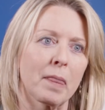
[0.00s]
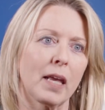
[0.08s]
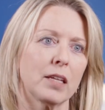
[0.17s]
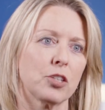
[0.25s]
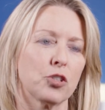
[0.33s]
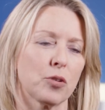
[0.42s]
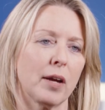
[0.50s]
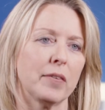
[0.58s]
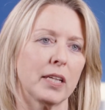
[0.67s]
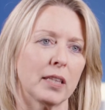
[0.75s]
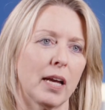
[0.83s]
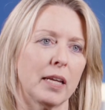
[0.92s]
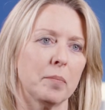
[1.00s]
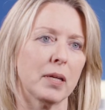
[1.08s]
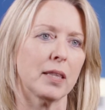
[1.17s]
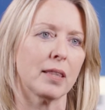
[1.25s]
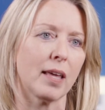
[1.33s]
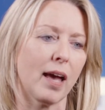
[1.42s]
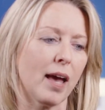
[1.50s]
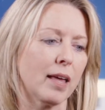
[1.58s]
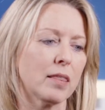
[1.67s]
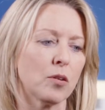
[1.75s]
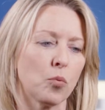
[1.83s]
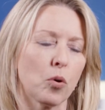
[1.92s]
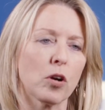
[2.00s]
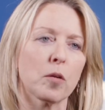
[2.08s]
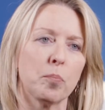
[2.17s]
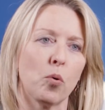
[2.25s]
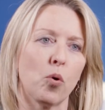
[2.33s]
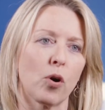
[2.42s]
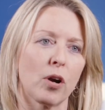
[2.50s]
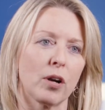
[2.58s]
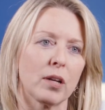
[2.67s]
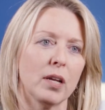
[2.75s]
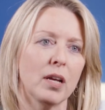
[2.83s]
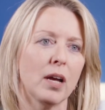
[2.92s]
and to driving alignment that the WorkBoard